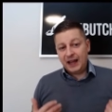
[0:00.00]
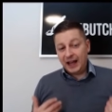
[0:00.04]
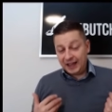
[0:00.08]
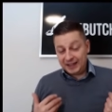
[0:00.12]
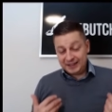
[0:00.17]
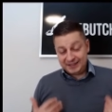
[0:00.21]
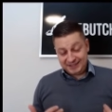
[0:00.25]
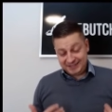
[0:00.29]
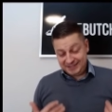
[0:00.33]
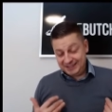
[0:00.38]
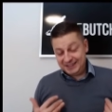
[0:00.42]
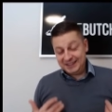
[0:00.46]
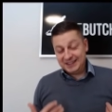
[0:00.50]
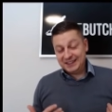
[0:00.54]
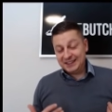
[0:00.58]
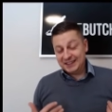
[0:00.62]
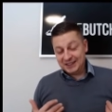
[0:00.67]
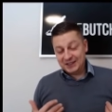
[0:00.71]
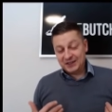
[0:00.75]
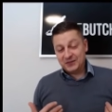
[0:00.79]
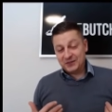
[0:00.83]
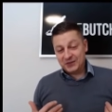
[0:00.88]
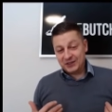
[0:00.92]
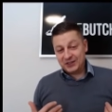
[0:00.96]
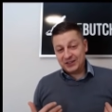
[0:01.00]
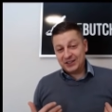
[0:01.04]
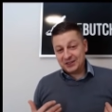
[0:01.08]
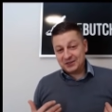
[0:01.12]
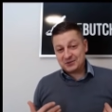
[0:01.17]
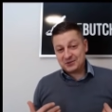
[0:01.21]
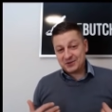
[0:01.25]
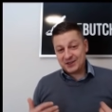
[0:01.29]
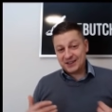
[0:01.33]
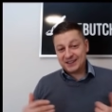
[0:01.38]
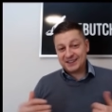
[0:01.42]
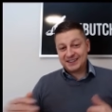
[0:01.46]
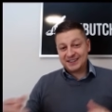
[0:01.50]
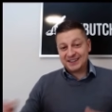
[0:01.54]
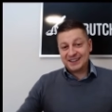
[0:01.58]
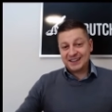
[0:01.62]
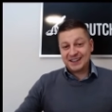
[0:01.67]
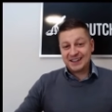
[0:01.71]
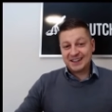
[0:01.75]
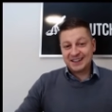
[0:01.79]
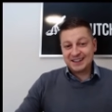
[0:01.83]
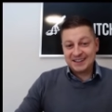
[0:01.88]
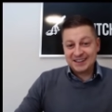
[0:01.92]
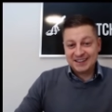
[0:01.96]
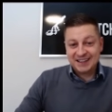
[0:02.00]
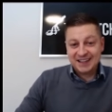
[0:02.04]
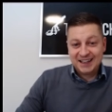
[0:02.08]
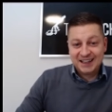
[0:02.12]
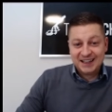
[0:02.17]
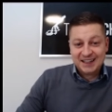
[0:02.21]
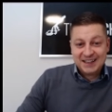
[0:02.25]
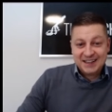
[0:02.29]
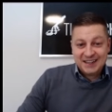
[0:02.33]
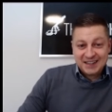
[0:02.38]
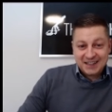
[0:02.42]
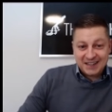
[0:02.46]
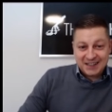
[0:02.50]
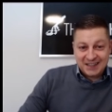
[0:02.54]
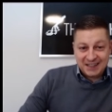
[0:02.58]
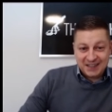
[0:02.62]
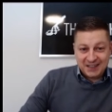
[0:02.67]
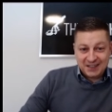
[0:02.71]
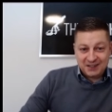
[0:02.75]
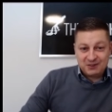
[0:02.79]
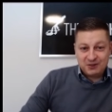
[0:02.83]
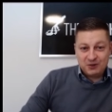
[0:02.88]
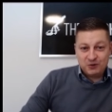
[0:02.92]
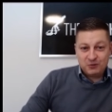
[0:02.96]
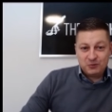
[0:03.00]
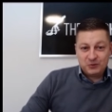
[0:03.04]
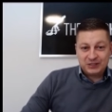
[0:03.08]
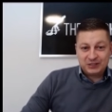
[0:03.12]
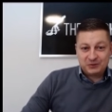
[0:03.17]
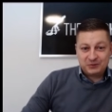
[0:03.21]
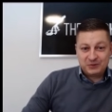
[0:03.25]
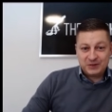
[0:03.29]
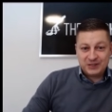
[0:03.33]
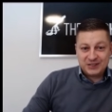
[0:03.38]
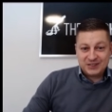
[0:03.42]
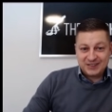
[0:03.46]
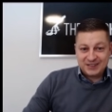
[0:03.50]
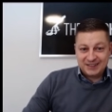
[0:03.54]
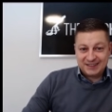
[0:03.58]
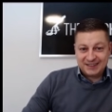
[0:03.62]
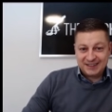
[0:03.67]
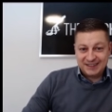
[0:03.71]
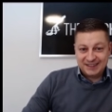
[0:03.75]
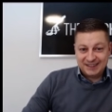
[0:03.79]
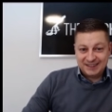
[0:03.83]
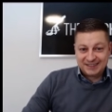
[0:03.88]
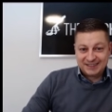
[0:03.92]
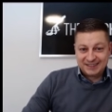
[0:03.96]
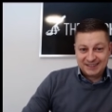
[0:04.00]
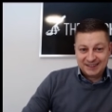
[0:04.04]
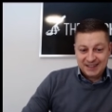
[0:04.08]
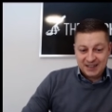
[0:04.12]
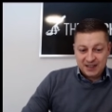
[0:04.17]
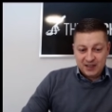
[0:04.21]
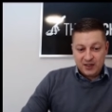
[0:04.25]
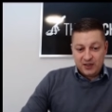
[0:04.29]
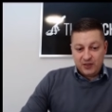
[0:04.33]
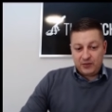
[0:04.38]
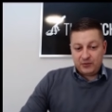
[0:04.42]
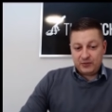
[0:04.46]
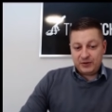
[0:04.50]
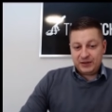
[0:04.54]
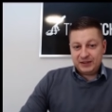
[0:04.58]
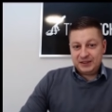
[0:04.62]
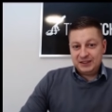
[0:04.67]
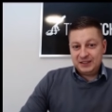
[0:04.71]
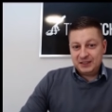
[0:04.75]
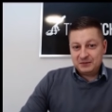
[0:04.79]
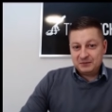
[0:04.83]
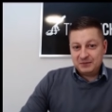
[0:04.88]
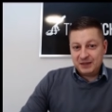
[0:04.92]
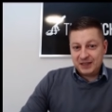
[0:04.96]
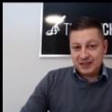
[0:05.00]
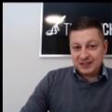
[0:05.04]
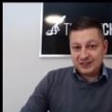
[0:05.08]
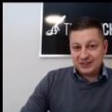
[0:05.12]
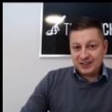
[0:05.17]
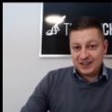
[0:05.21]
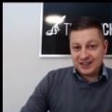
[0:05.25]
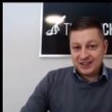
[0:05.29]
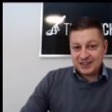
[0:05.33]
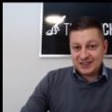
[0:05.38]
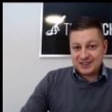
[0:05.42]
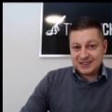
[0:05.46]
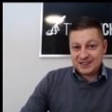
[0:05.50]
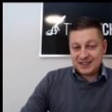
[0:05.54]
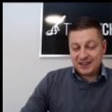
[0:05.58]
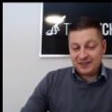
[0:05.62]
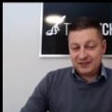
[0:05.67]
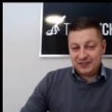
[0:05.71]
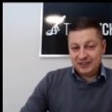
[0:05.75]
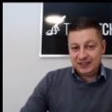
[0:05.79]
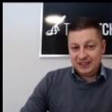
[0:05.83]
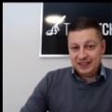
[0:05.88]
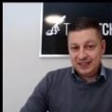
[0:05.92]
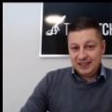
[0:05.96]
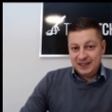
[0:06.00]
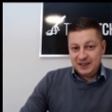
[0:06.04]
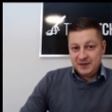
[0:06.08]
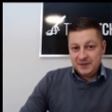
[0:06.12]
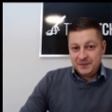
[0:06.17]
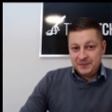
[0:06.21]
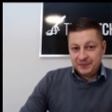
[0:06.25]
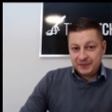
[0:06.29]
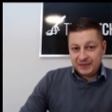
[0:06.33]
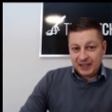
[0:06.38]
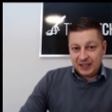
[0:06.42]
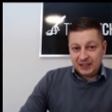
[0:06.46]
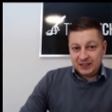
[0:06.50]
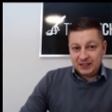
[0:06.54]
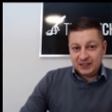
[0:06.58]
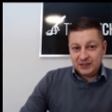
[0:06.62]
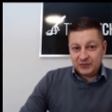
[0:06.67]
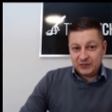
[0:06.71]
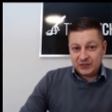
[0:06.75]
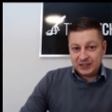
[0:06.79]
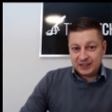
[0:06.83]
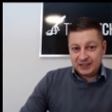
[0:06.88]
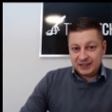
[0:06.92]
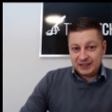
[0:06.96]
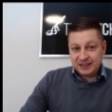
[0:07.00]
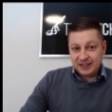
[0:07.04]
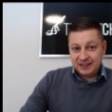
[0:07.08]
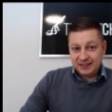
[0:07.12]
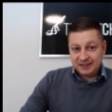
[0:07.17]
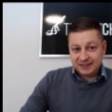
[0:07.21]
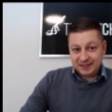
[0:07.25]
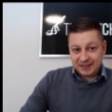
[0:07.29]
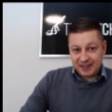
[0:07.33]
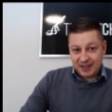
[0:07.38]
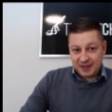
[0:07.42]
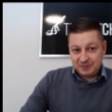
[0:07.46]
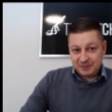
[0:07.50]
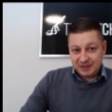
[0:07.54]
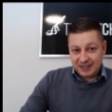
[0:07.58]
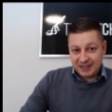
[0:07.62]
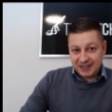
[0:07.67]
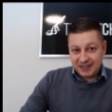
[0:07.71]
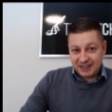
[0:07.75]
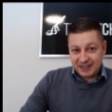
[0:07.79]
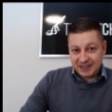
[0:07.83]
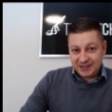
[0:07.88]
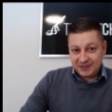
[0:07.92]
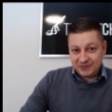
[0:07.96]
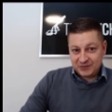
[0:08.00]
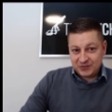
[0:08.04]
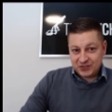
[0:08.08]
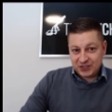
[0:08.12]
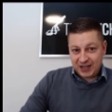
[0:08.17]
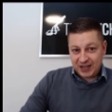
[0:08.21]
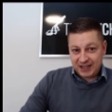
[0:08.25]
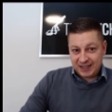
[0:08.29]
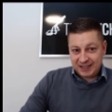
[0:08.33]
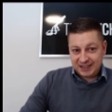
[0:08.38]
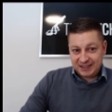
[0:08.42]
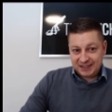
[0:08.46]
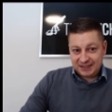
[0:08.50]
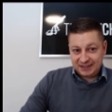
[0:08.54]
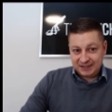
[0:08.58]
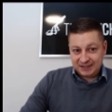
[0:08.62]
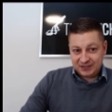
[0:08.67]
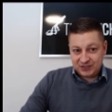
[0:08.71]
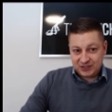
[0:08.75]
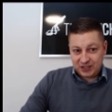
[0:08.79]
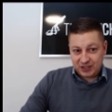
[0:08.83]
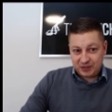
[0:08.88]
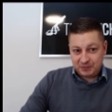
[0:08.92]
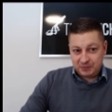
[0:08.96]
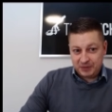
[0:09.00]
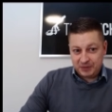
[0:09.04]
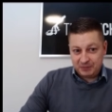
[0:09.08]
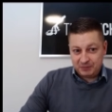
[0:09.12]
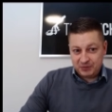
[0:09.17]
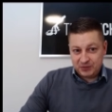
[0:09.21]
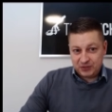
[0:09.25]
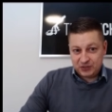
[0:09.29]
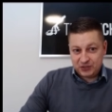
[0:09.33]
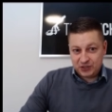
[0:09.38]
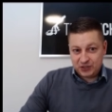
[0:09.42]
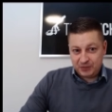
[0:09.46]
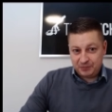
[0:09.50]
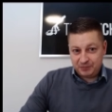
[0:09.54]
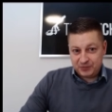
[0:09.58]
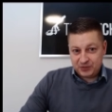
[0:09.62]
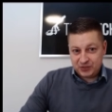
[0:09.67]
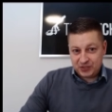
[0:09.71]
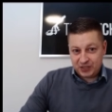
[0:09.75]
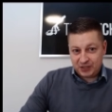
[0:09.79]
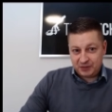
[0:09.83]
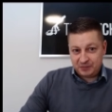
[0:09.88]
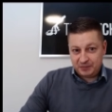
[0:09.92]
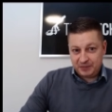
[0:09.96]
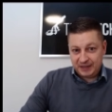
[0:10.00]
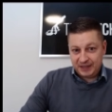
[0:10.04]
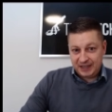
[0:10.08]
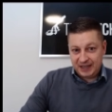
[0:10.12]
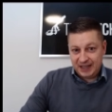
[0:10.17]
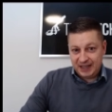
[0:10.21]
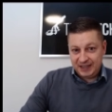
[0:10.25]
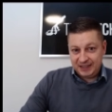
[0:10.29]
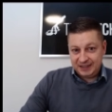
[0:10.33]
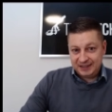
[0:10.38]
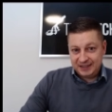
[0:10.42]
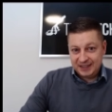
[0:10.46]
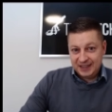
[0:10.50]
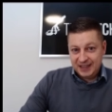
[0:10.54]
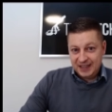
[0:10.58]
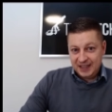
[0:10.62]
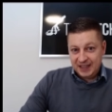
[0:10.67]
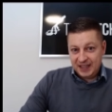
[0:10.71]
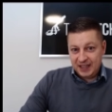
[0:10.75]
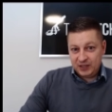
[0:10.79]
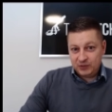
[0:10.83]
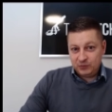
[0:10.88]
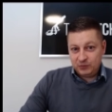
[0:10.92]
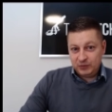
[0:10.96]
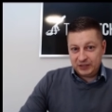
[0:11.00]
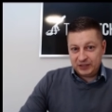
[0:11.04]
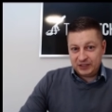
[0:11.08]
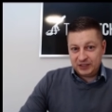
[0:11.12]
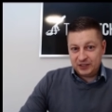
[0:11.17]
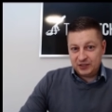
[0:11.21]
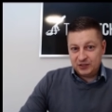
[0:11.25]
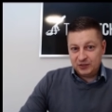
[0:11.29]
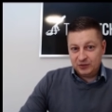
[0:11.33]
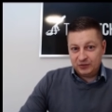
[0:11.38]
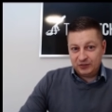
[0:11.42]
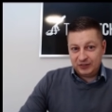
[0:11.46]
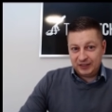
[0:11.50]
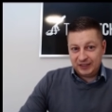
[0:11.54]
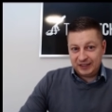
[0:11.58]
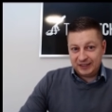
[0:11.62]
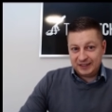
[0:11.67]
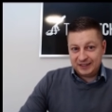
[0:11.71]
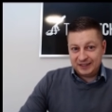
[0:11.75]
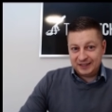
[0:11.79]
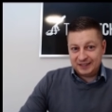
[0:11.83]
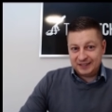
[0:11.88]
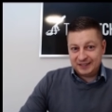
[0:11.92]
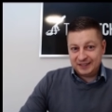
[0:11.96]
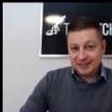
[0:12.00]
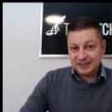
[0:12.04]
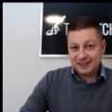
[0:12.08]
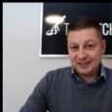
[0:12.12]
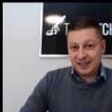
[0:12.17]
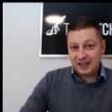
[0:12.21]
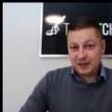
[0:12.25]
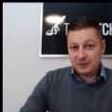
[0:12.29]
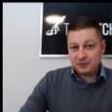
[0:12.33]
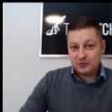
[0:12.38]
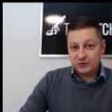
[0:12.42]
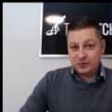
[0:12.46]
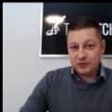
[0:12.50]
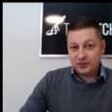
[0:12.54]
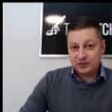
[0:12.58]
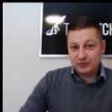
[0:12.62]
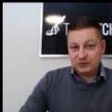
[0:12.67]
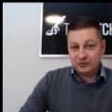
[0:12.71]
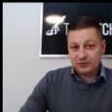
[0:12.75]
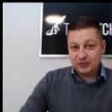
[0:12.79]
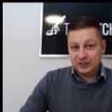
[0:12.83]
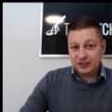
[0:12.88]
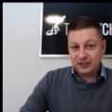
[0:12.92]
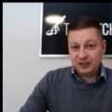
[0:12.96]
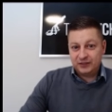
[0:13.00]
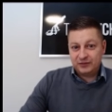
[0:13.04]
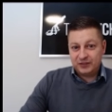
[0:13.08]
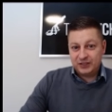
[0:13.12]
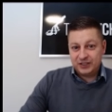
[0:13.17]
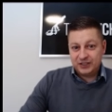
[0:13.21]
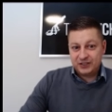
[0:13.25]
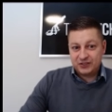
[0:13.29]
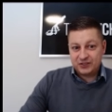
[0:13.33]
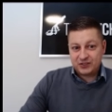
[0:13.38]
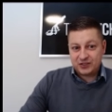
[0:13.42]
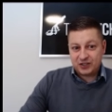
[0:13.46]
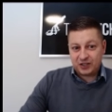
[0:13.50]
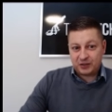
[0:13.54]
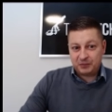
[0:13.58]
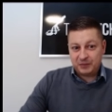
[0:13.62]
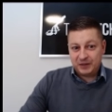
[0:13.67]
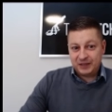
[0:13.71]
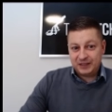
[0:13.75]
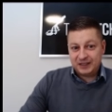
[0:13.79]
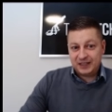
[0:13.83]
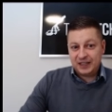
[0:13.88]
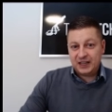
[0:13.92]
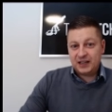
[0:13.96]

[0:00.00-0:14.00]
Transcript: I see a very interesting idea. Can I go with queen g6, threatening mate on h7? And if he takes, I'm going to give check, check by bishop, check by knight. And when he goes like this, I'm going to deliver this checkmate.